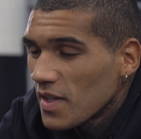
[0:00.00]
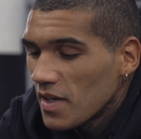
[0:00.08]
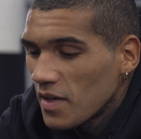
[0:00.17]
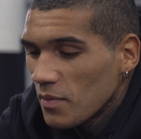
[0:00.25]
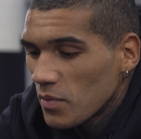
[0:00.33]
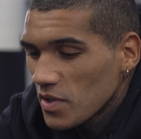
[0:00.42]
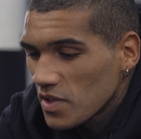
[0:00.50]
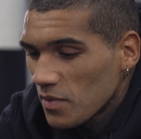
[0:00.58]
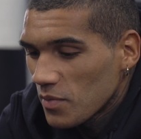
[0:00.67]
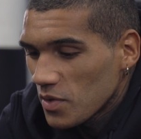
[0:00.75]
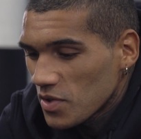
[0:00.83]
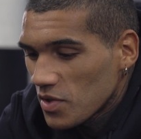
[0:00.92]
um, which
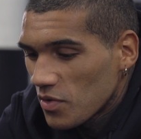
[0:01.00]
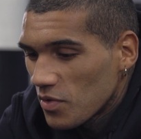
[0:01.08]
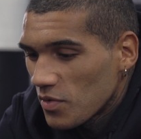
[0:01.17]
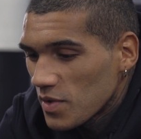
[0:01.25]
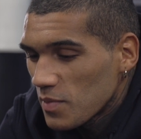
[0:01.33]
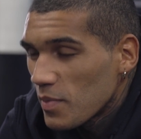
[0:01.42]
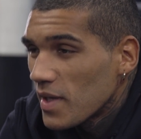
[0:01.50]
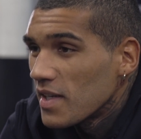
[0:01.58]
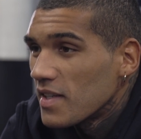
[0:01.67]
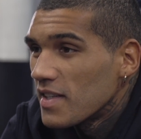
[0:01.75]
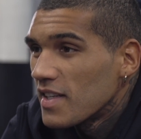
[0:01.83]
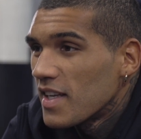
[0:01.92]
I'm not sure has
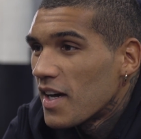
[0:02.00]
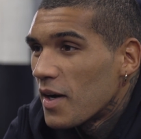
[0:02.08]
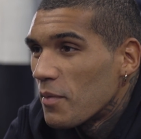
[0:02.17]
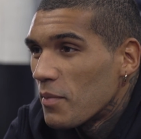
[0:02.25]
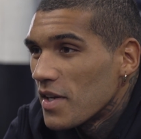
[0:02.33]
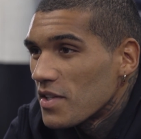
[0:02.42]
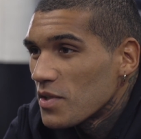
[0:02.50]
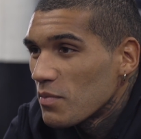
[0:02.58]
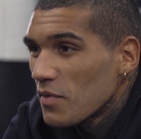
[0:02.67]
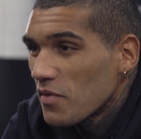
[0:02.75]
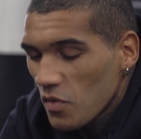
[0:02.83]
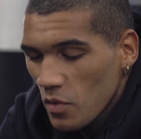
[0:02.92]
been uh,
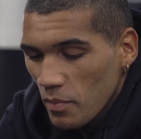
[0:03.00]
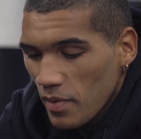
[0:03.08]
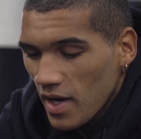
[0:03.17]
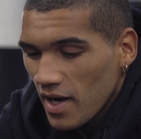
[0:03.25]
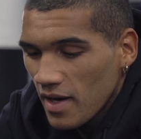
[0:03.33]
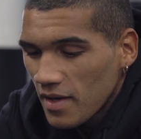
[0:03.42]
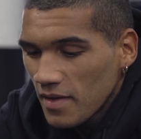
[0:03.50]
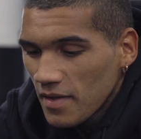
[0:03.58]
mentioned before, but